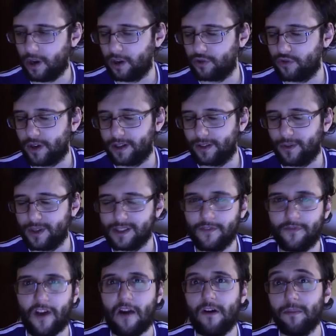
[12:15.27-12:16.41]
Dragon Quest, a
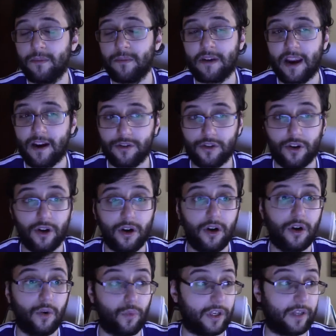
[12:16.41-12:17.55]
Fire Emblem character?
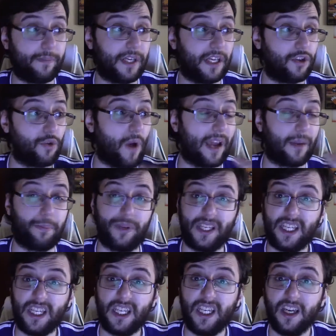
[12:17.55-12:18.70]
Would it be a new
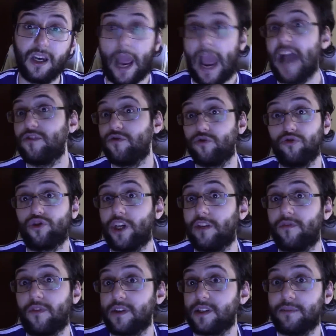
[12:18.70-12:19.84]
IP? Astral Chain,
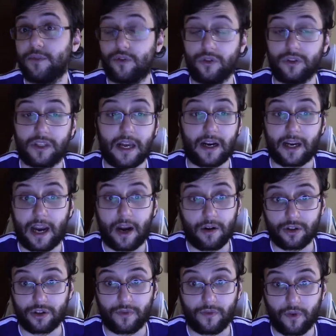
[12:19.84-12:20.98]
for example, could get a
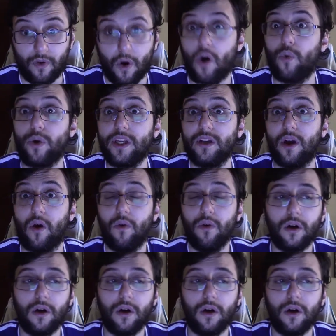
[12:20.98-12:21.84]
character for all we know.